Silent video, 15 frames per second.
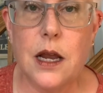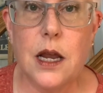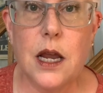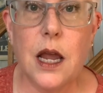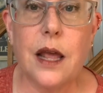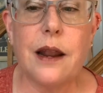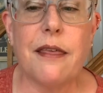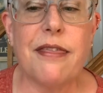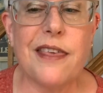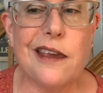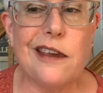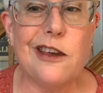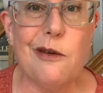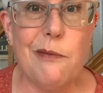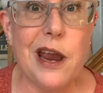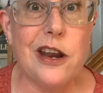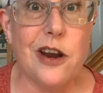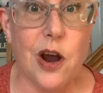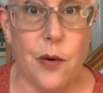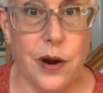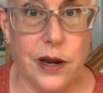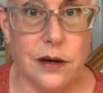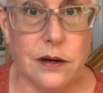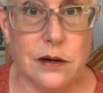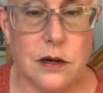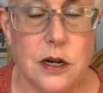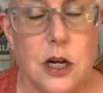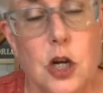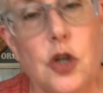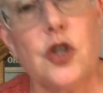And I think you may know it.
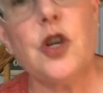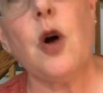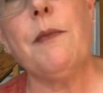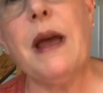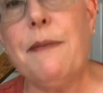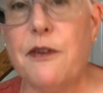So maybe